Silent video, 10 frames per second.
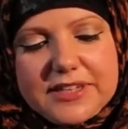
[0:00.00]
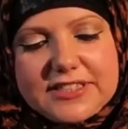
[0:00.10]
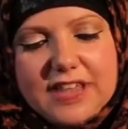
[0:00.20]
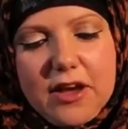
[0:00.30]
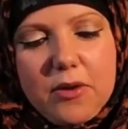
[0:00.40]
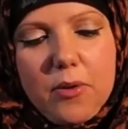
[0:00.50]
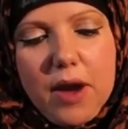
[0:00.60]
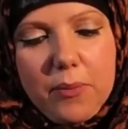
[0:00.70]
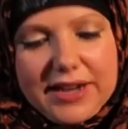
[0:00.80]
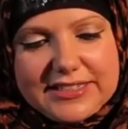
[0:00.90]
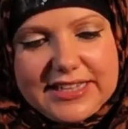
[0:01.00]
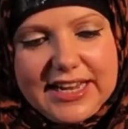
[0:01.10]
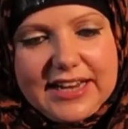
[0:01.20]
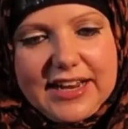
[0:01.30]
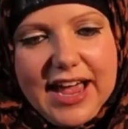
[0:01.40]
so I went
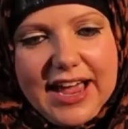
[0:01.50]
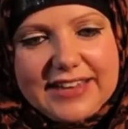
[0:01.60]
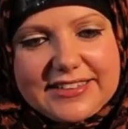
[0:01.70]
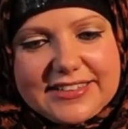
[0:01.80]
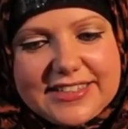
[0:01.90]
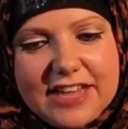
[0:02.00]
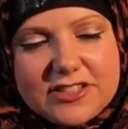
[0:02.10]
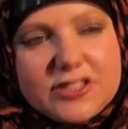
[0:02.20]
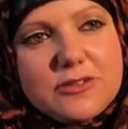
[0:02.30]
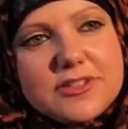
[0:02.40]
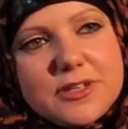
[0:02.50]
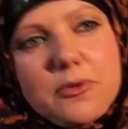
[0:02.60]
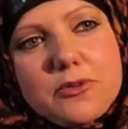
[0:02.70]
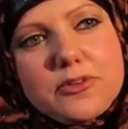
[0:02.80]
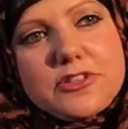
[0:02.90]
in, and as soon as I
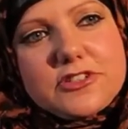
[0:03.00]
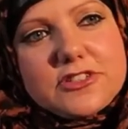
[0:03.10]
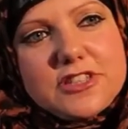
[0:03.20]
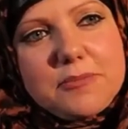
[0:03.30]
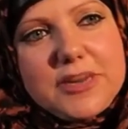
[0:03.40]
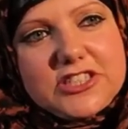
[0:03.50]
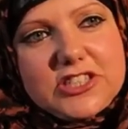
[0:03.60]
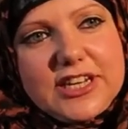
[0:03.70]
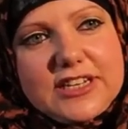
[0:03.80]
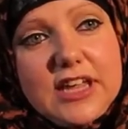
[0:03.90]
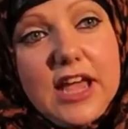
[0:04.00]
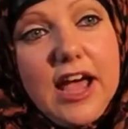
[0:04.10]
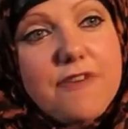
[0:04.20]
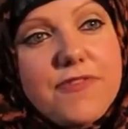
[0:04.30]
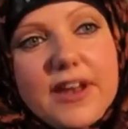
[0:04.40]
walked through the doors at the masjid,
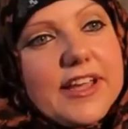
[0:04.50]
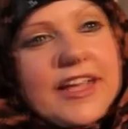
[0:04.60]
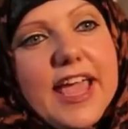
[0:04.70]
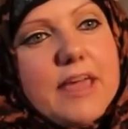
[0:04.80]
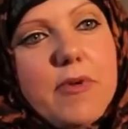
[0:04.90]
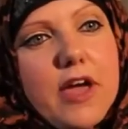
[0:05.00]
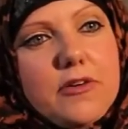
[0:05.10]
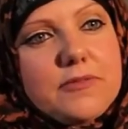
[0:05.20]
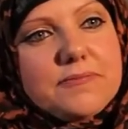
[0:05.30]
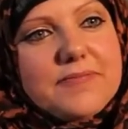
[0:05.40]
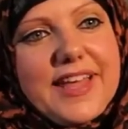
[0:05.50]
I felt like I came home.